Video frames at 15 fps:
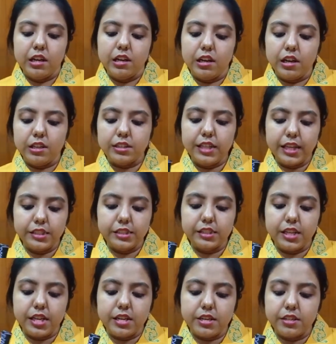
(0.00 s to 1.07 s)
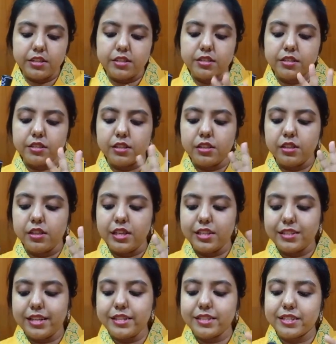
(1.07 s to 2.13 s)
Then there is the
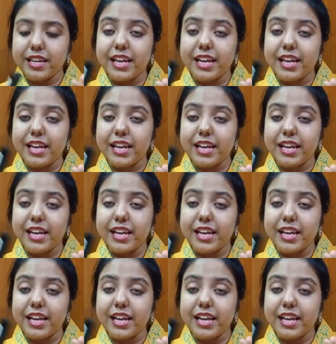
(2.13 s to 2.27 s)
Essence